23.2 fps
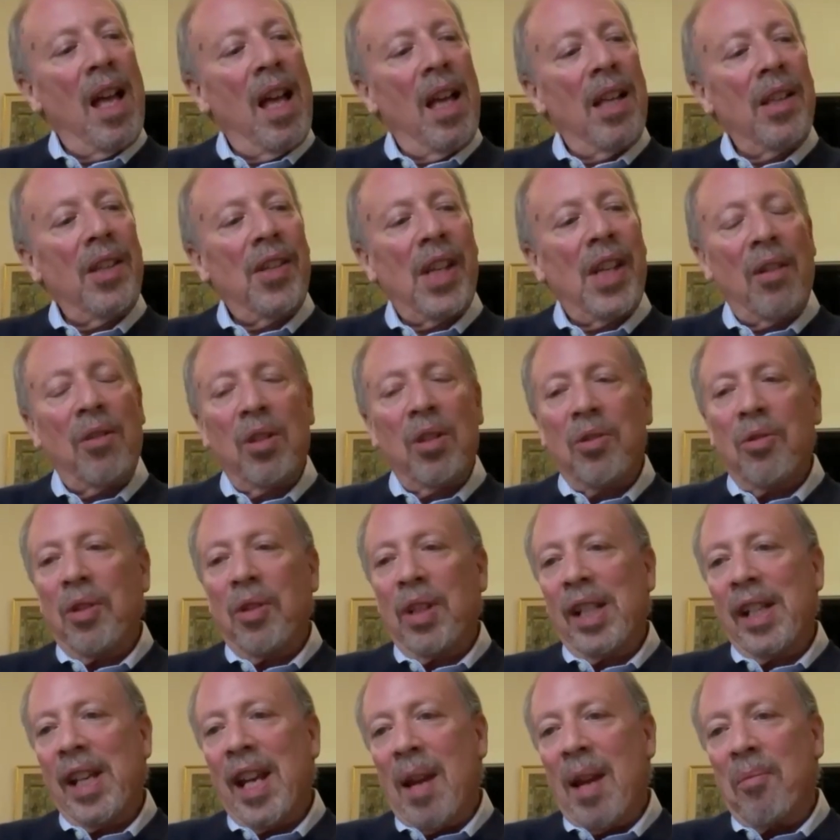
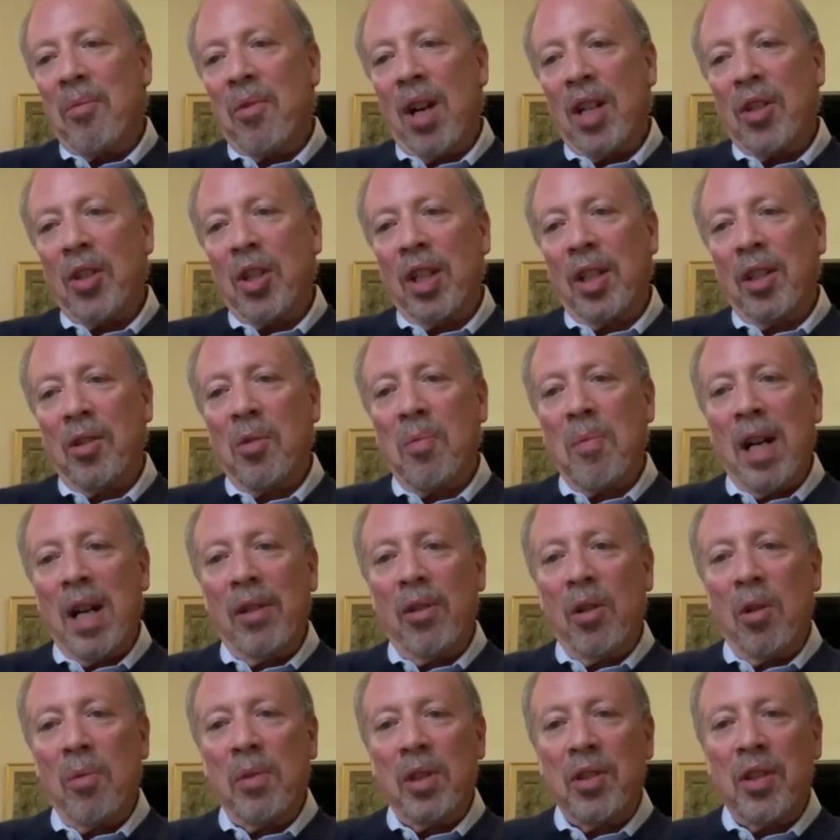secretary came rushing into my
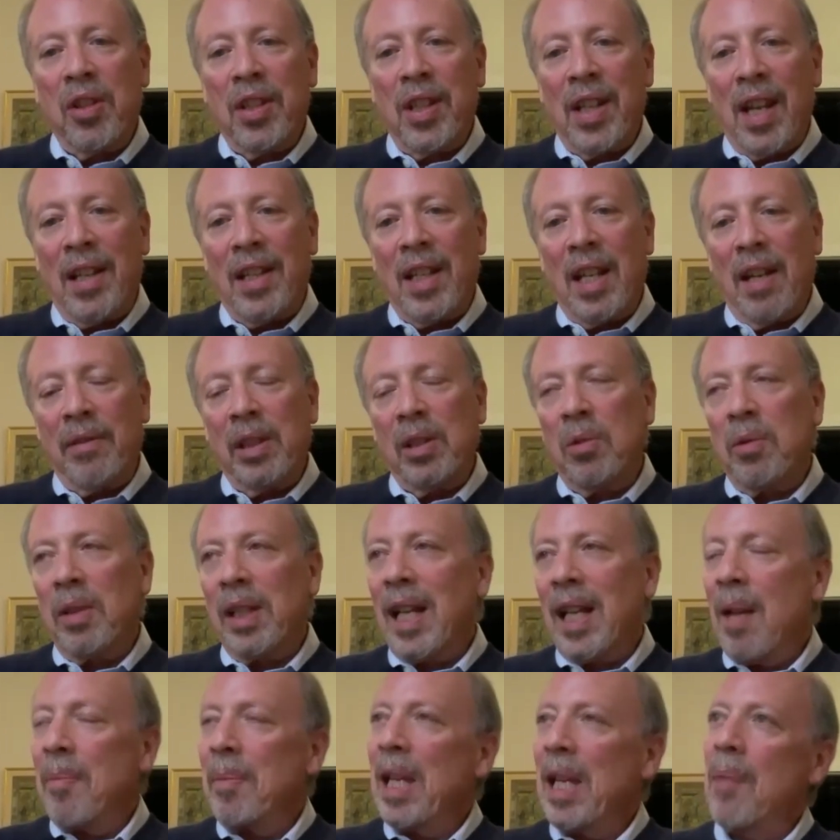room and she said, "Neville, you were
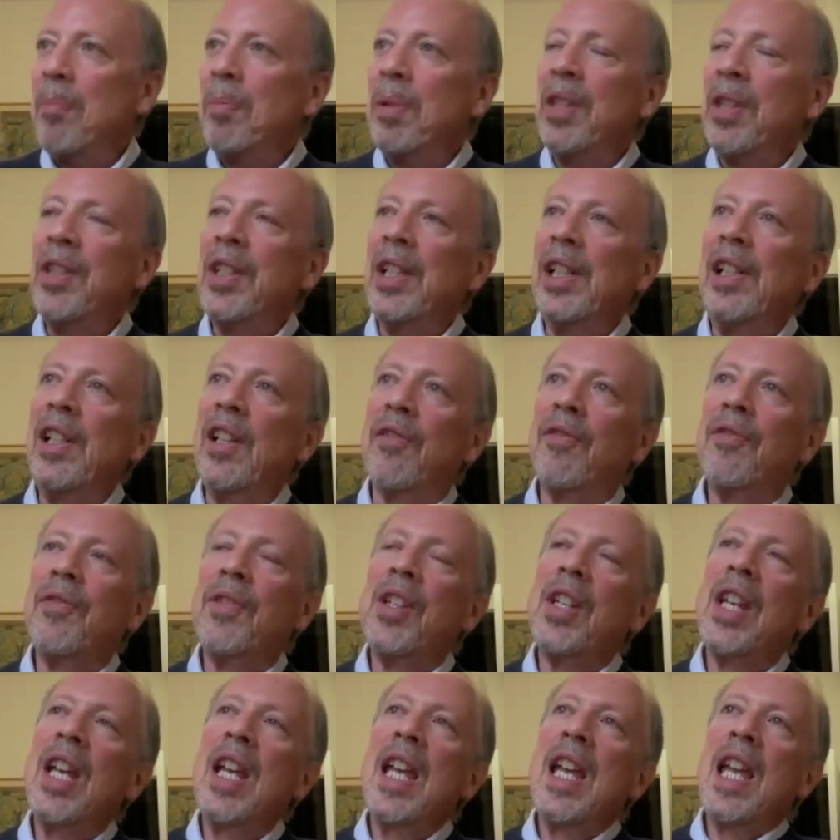coming up in the lift
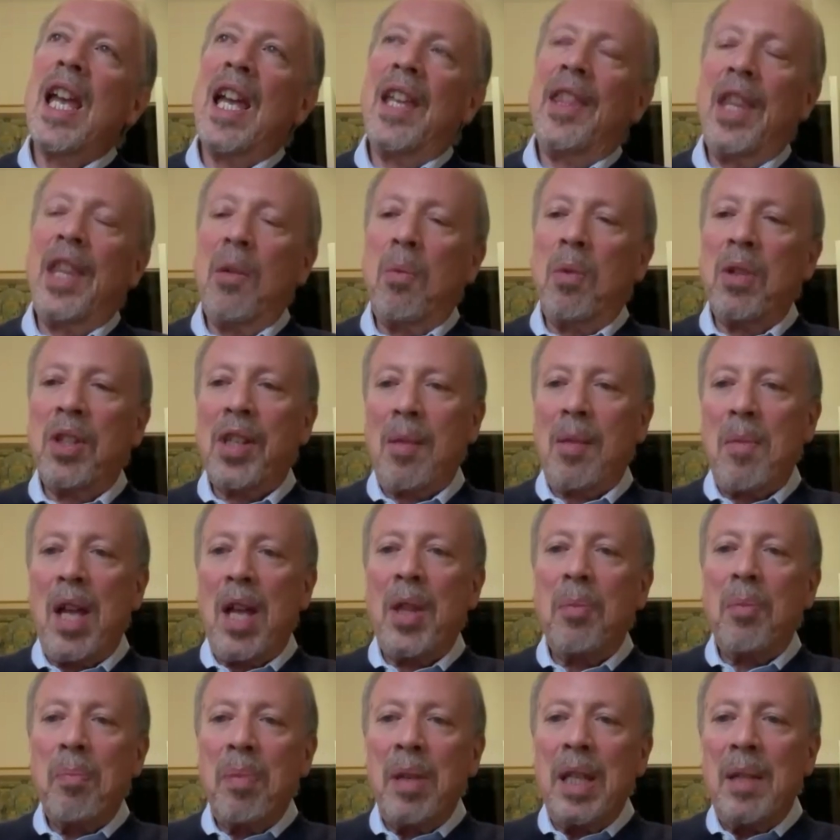and there were some
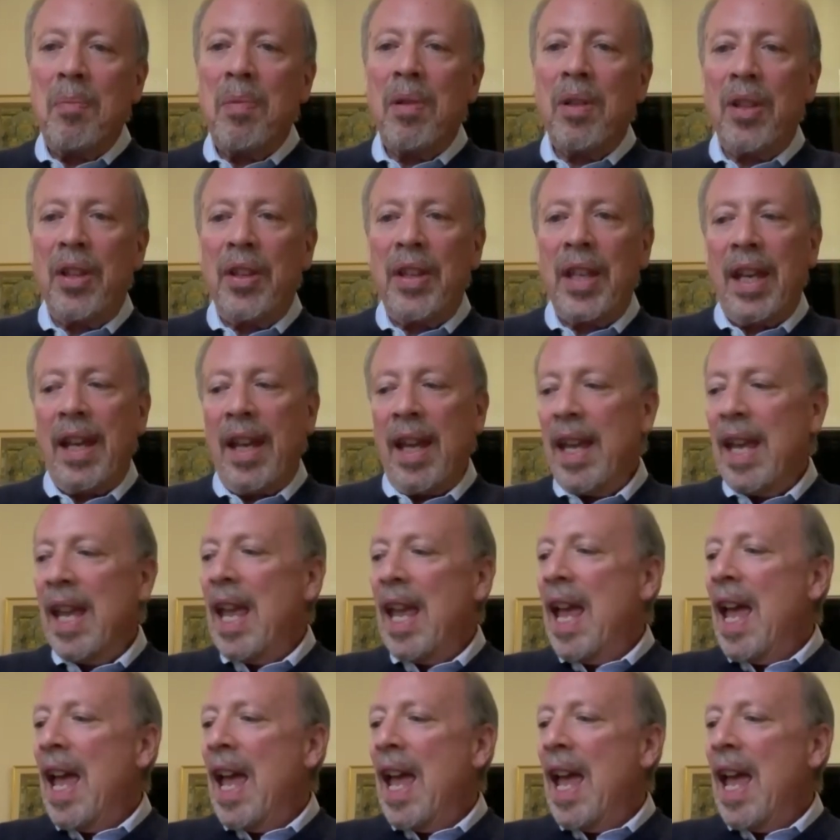other people there